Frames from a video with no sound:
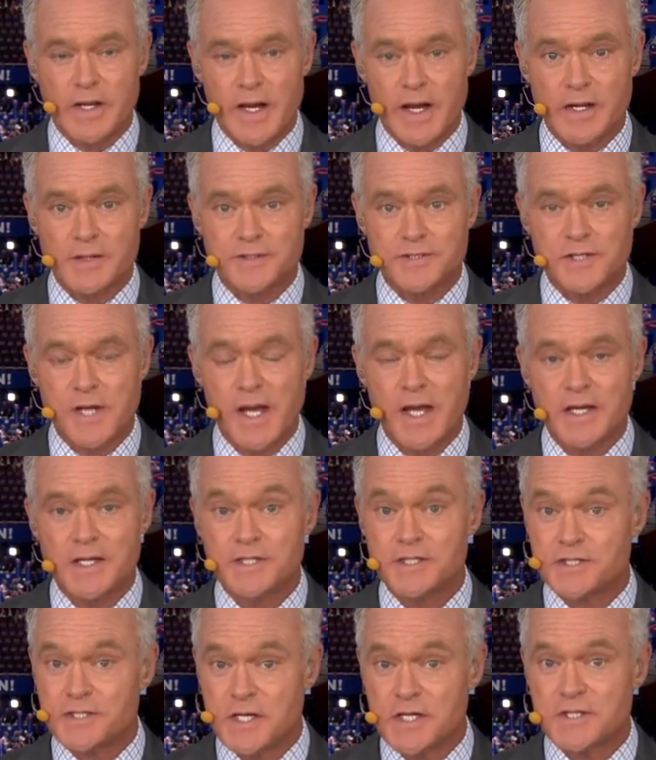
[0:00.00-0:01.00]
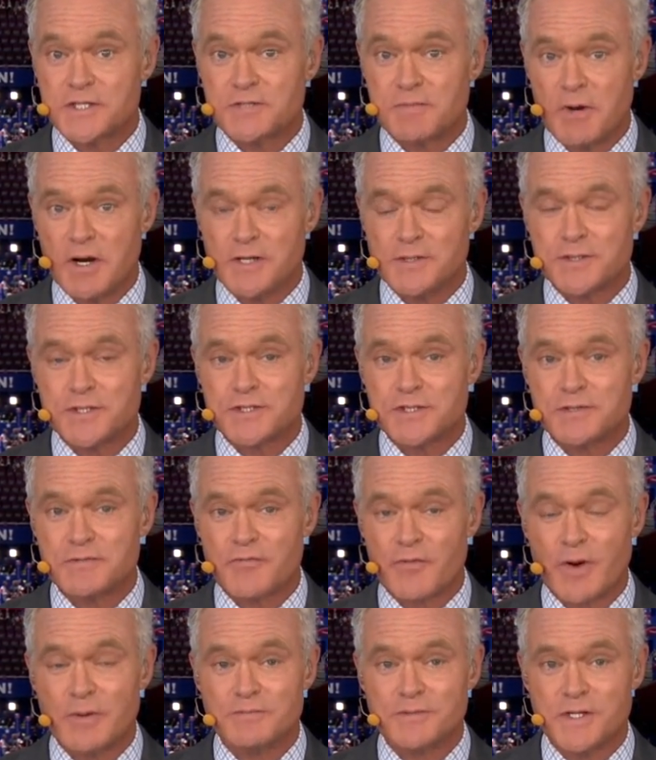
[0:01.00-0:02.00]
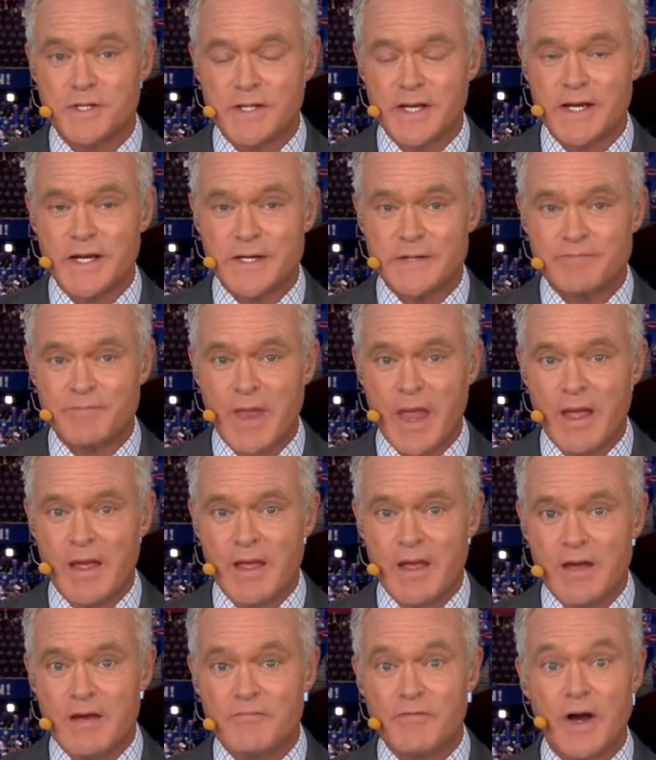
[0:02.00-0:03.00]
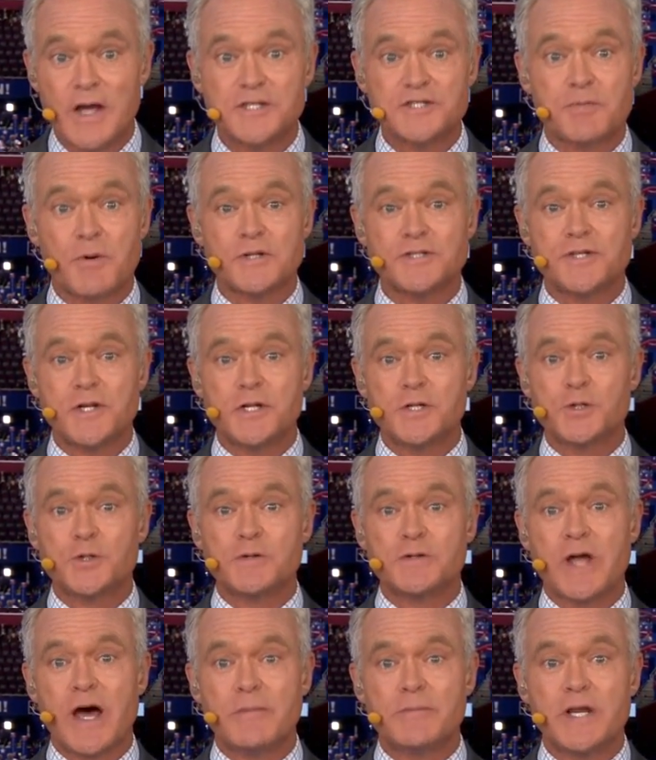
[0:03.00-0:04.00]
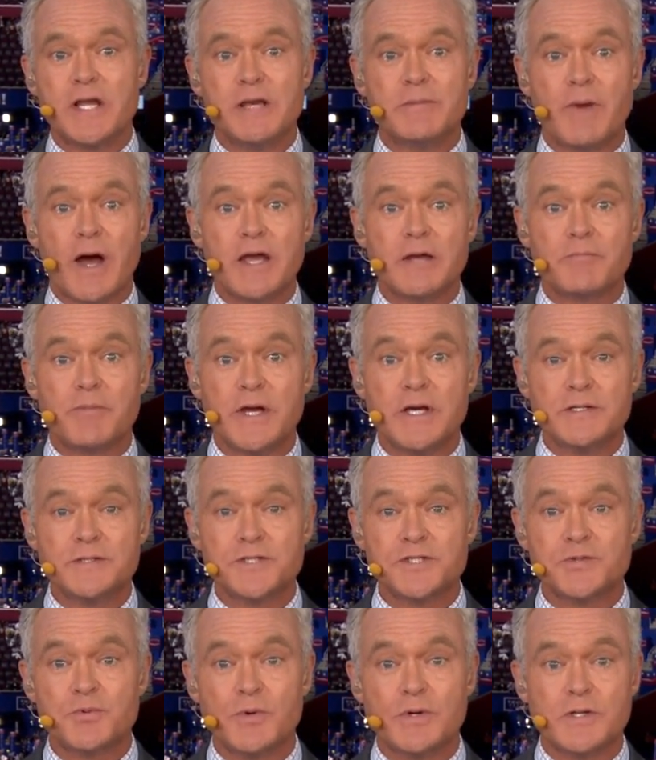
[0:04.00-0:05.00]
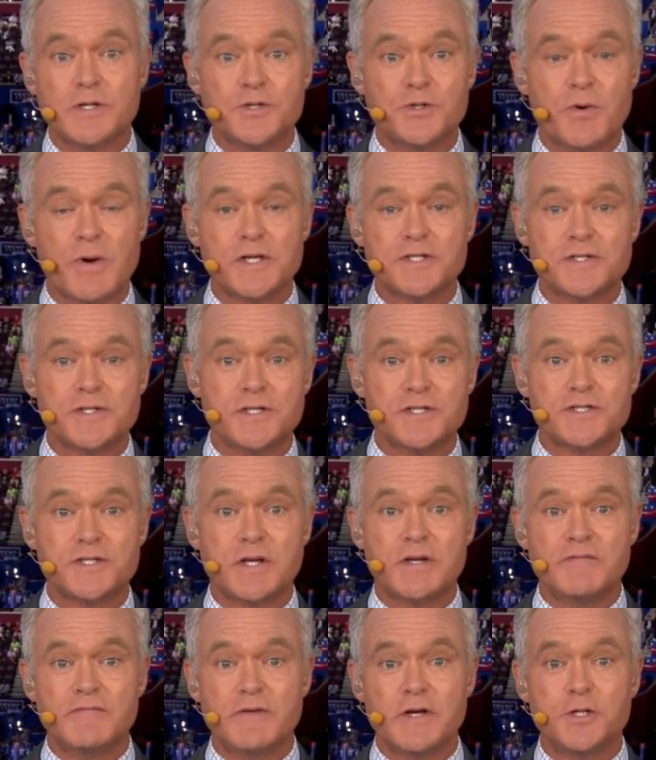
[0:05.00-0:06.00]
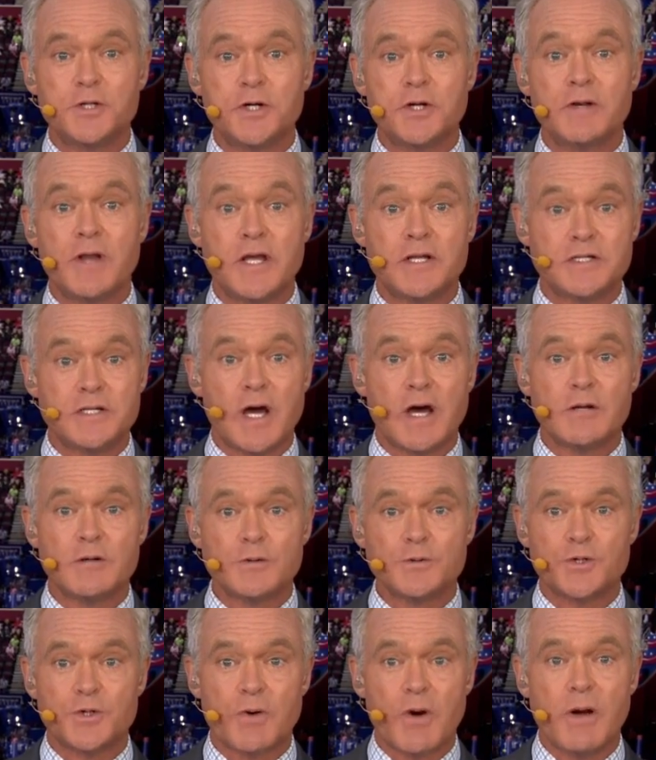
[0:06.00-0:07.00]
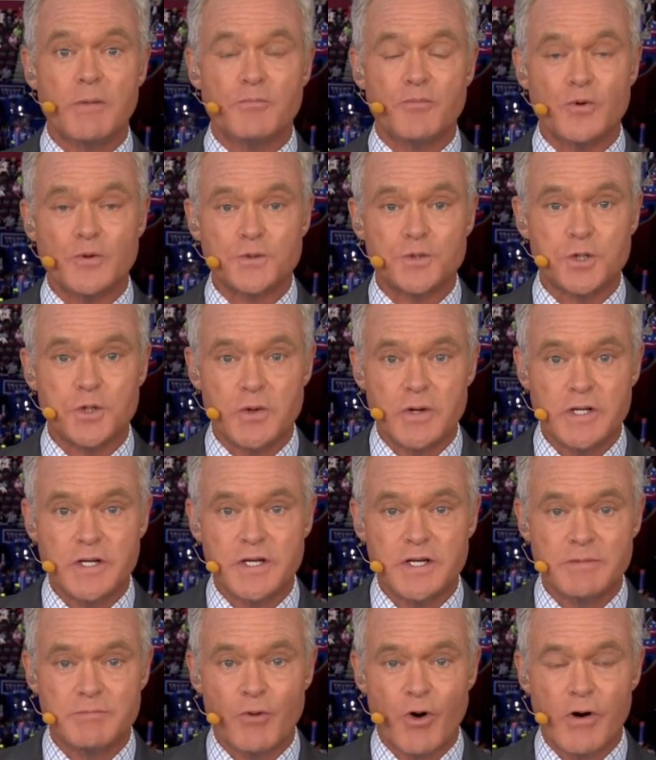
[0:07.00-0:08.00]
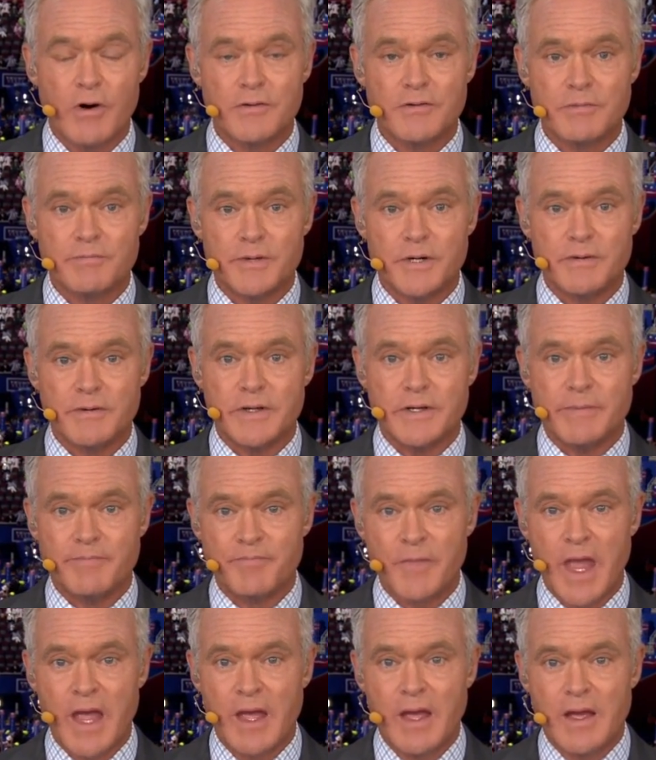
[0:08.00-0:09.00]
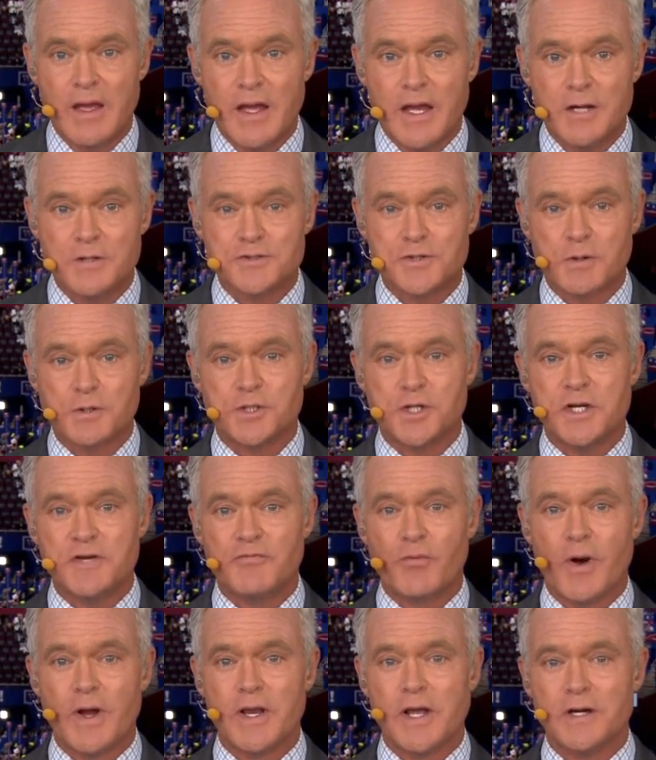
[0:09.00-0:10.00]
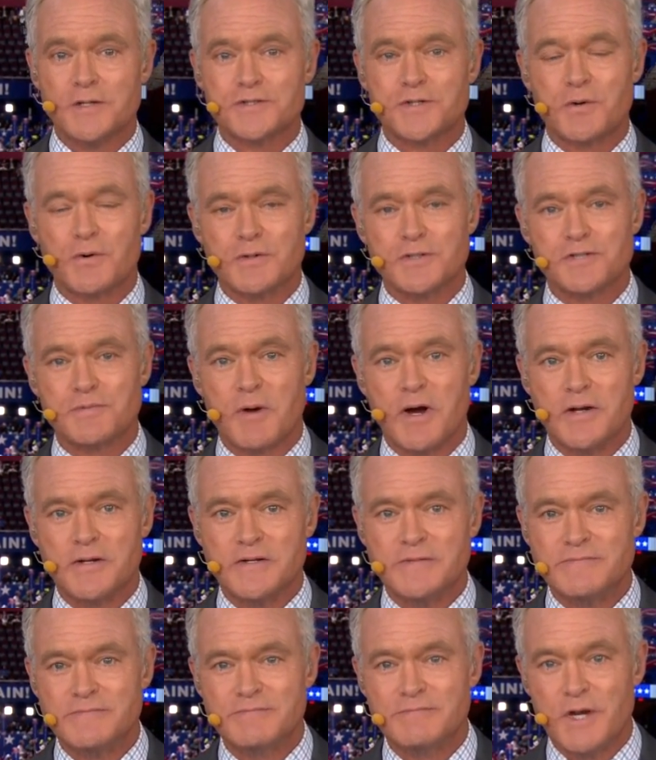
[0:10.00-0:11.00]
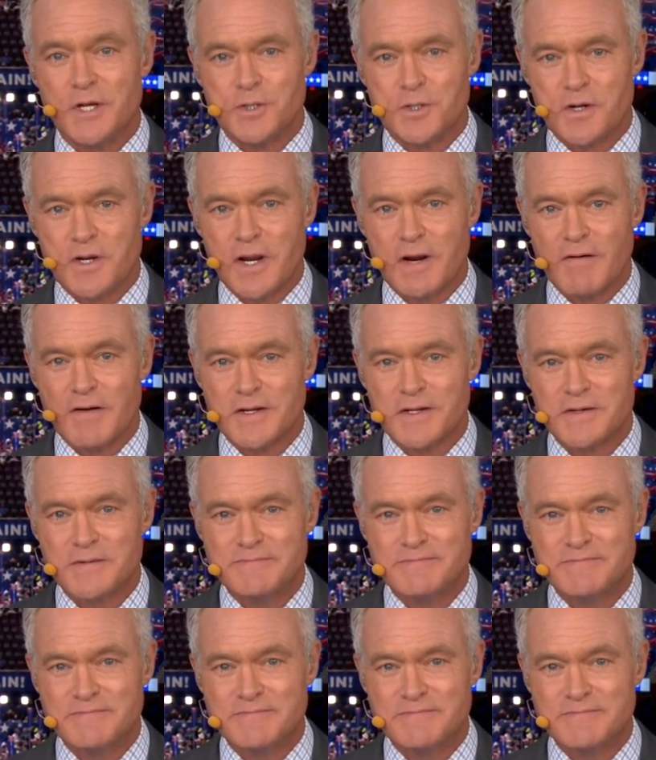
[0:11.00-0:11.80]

House six months from today. Vice presidential nominee Mike Pence will address this convention and Donald Trump will join him on the podium. Here's our chief White House correspondent, Major Garrett.